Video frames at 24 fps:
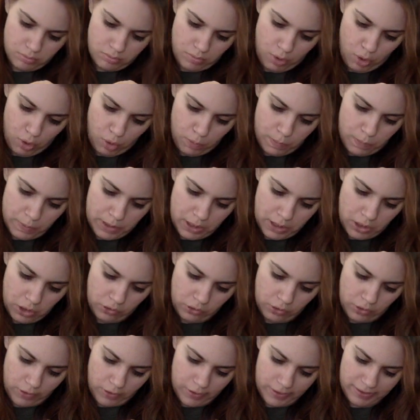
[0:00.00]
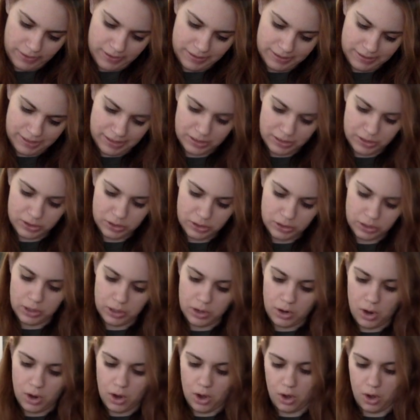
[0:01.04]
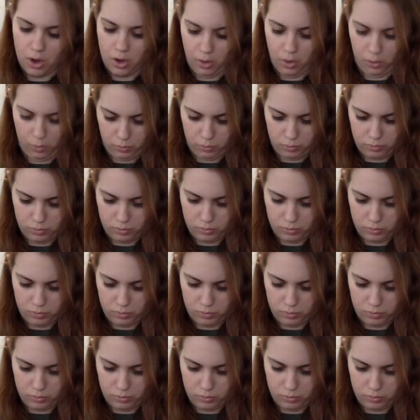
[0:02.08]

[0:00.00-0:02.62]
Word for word: Open a long center, oh.